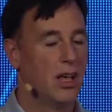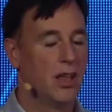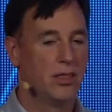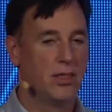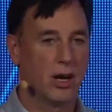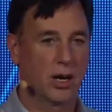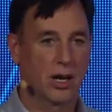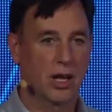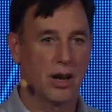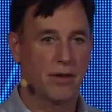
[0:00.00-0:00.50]

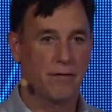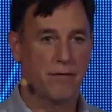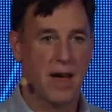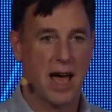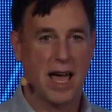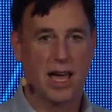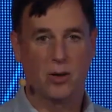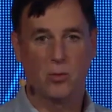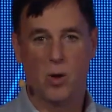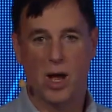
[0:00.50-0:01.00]
They're going to
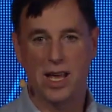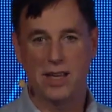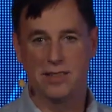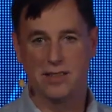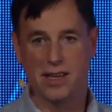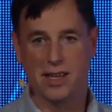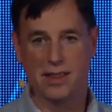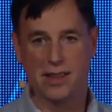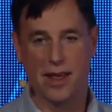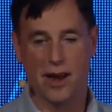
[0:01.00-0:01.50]
find ways
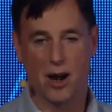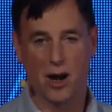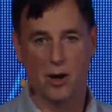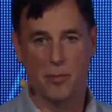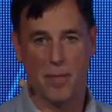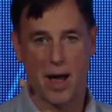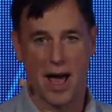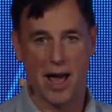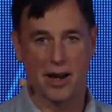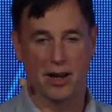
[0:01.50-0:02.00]
in that aren't
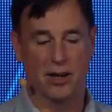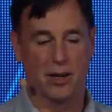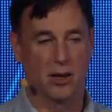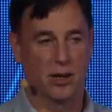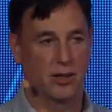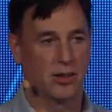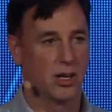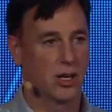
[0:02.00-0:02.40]
monitored.